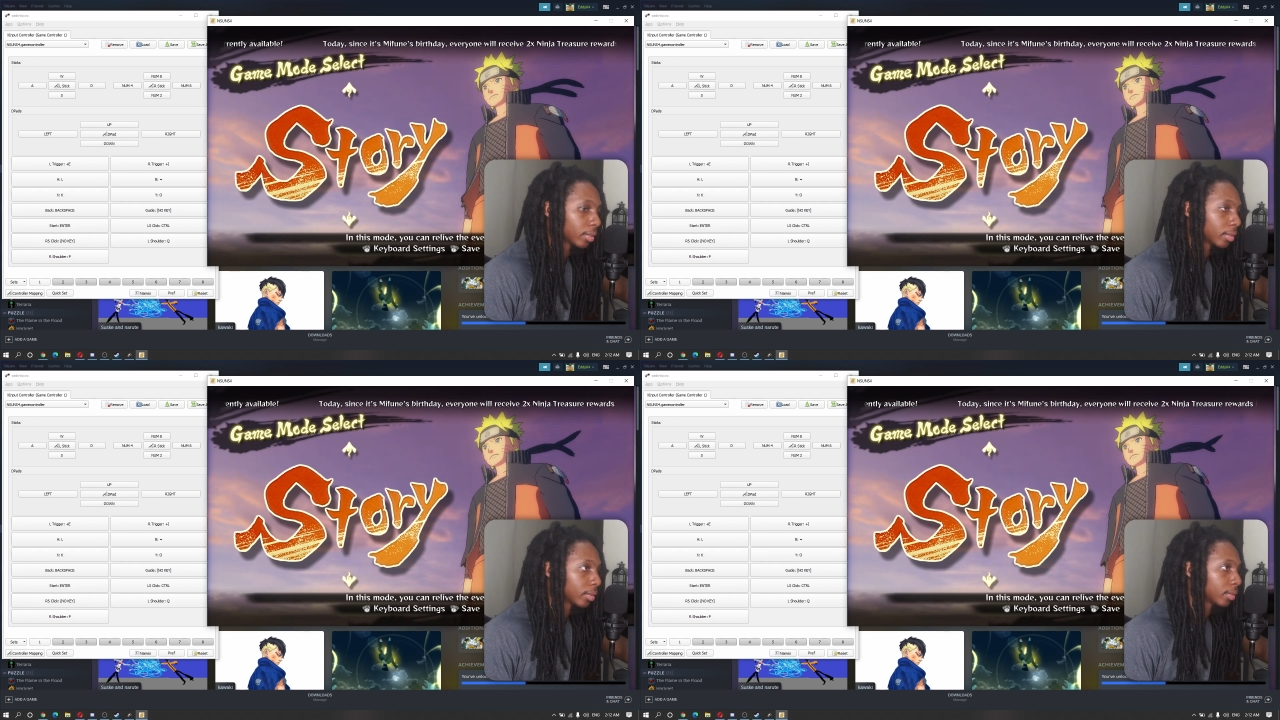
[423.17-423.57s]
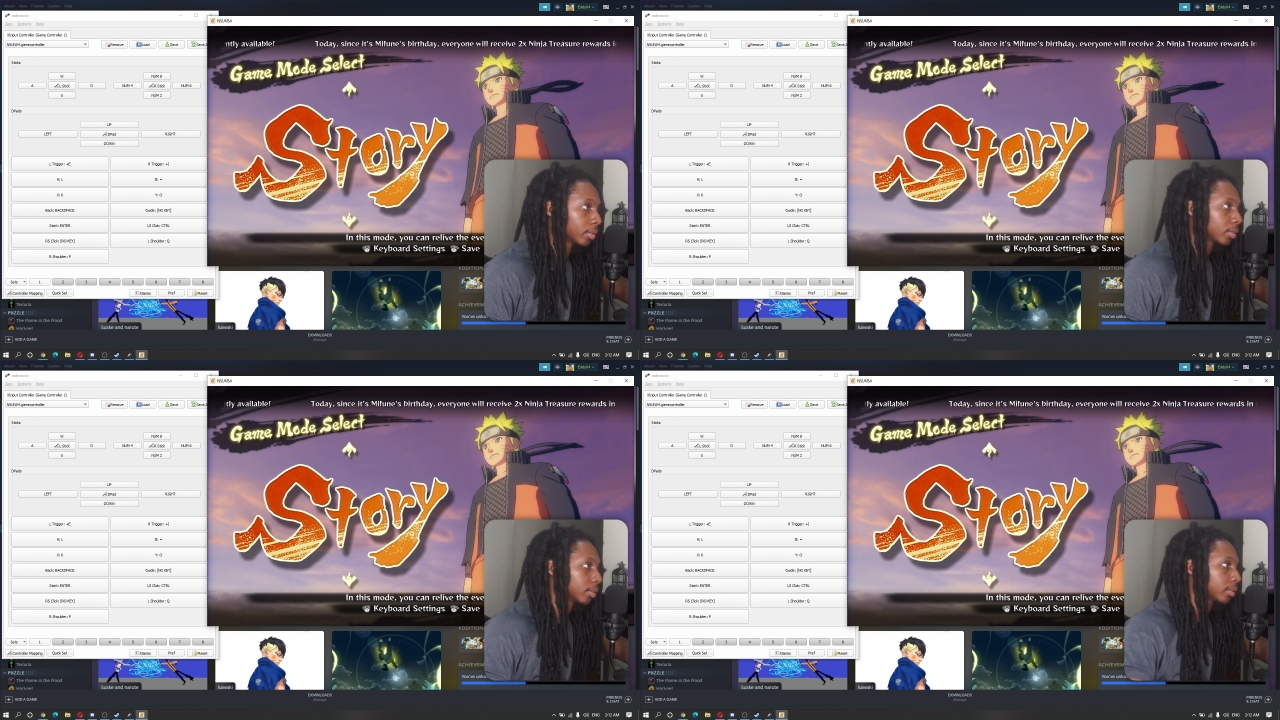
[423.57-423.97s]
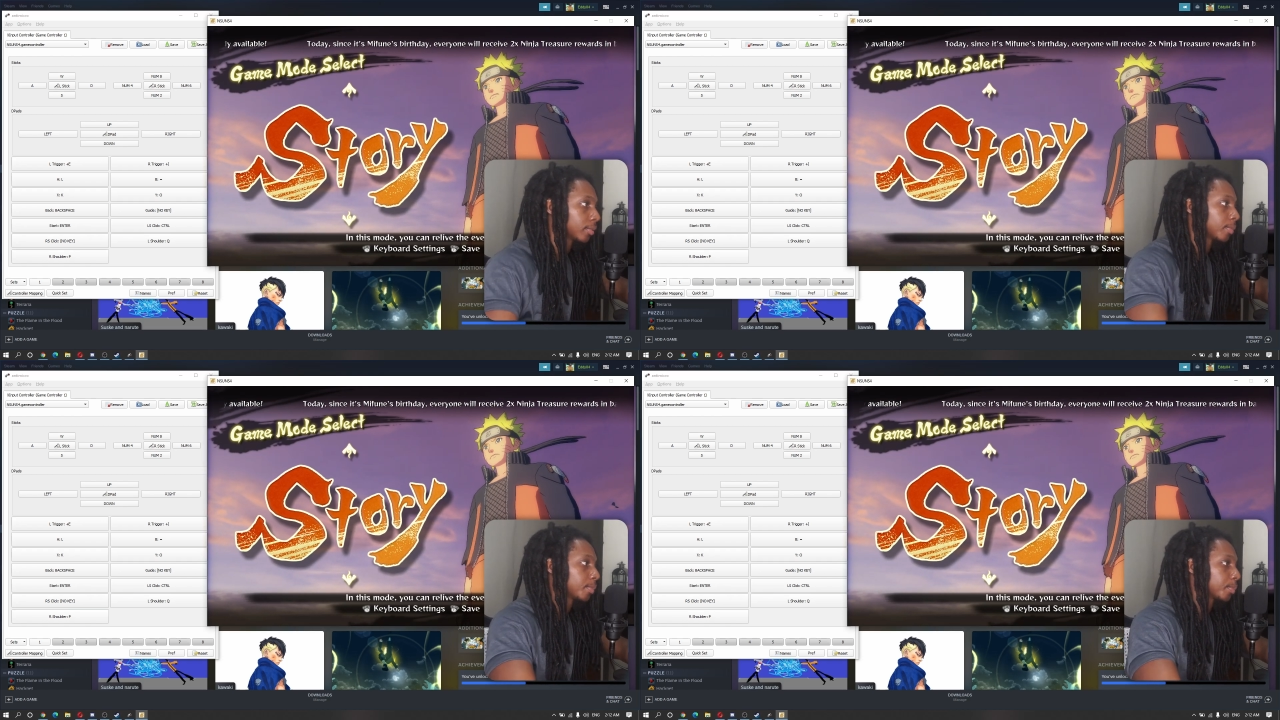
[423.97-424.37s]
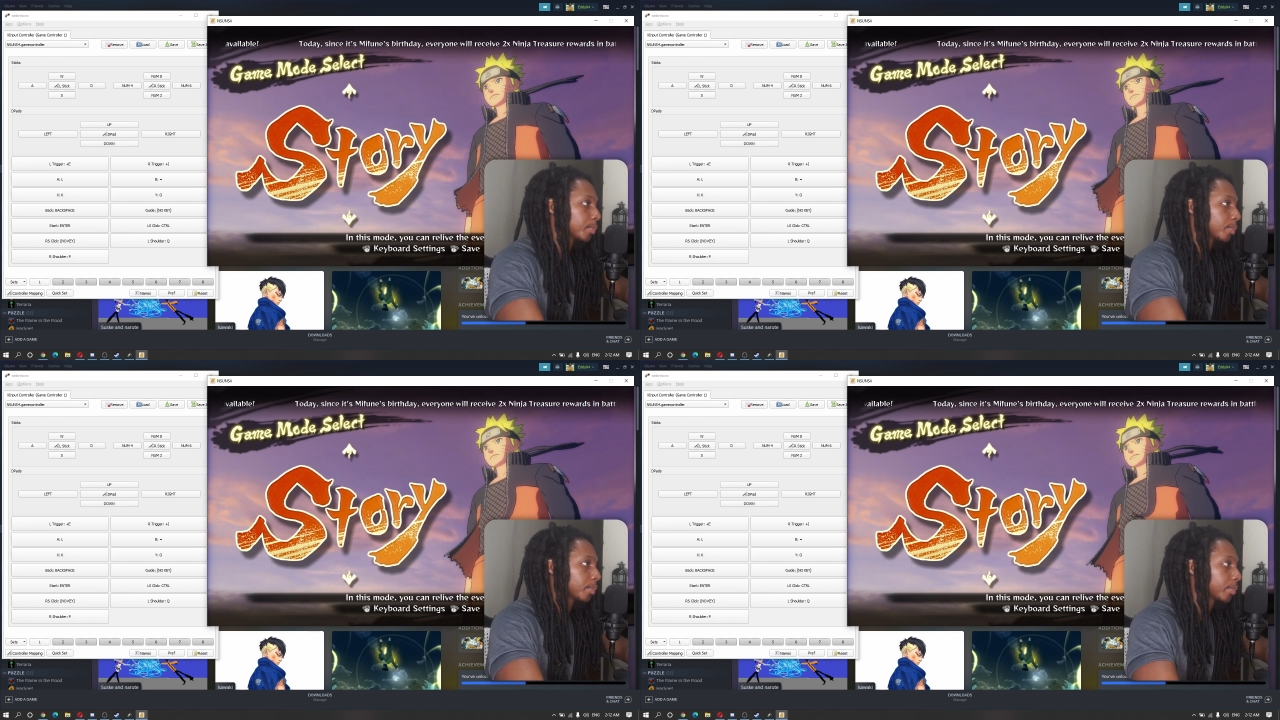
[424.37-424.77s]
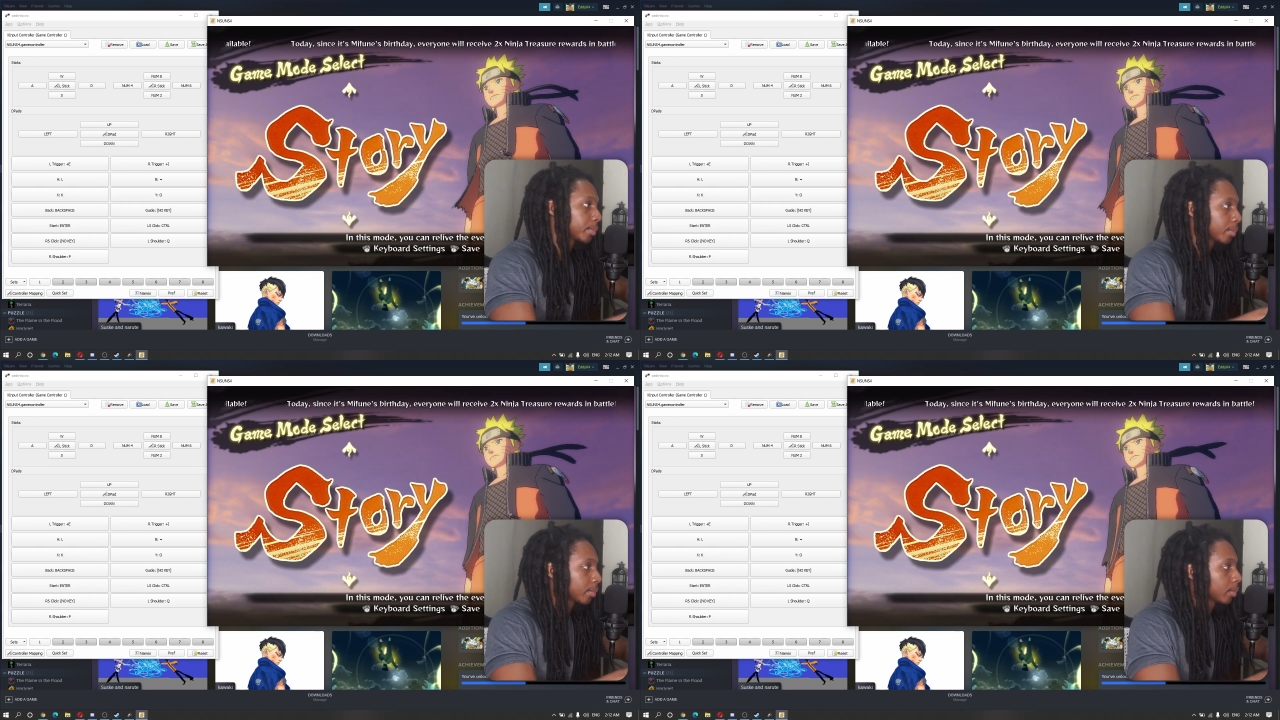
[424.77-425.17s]

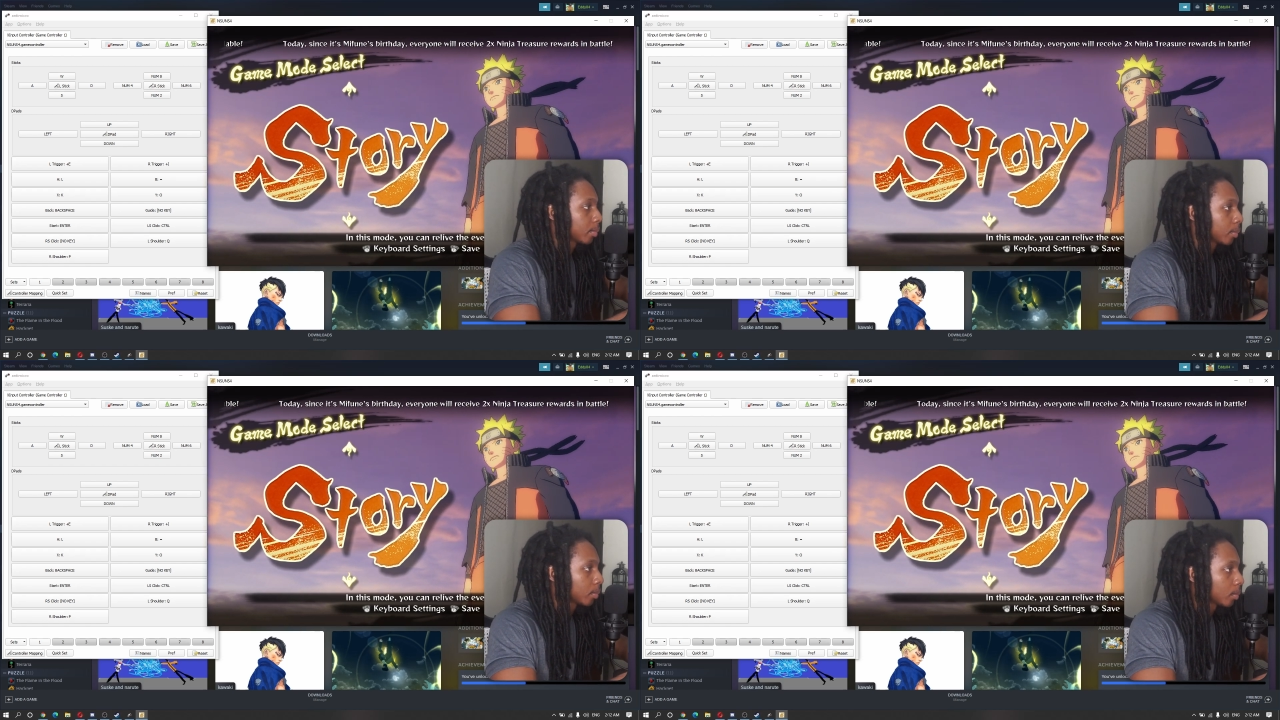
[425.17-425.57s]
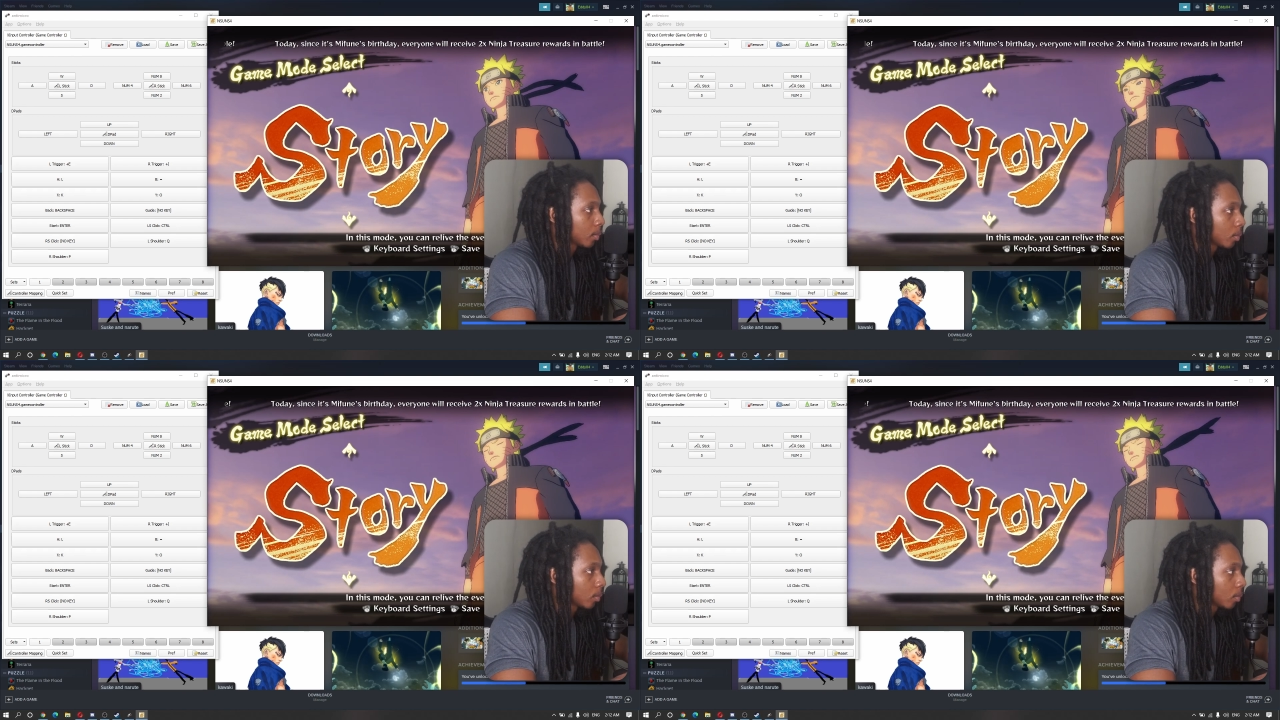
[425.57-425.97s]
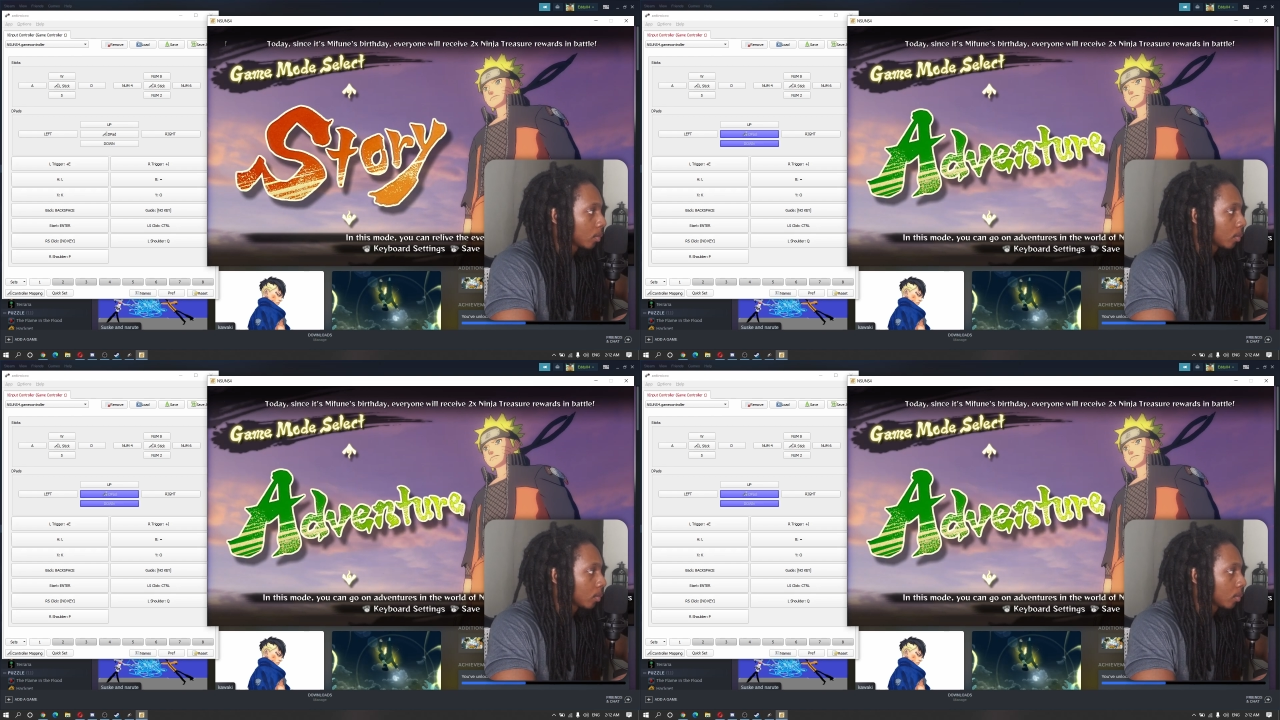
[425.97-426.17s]
No one is speaking in this clip.